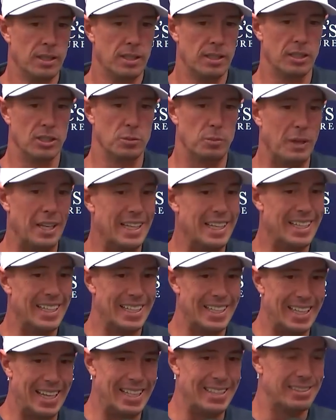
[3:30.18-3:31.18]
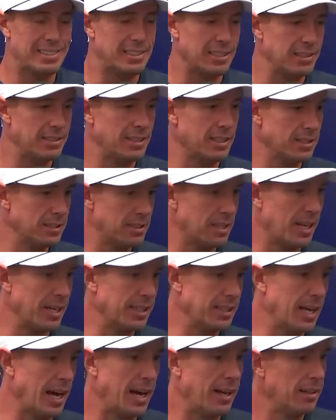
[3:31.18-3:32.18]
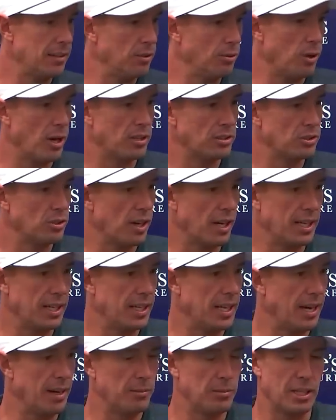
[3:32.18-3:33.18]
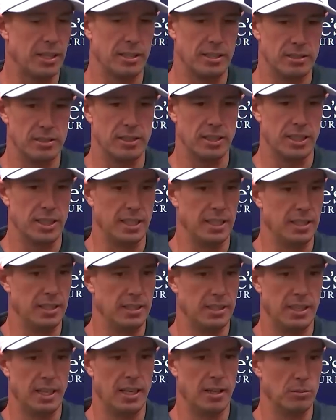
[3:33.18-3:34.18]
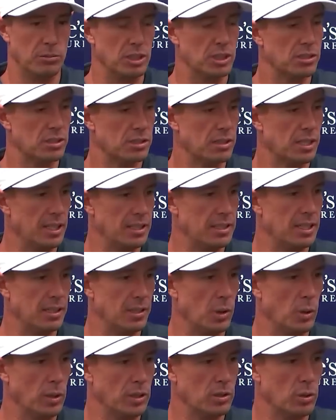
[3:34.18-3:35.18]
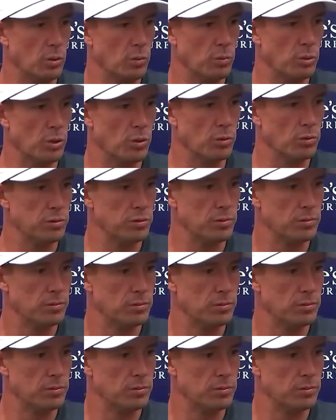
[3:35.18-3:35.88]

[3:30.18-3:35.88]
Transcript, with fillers: there's been instances like that throughout training camp that you see him just continuing to improve.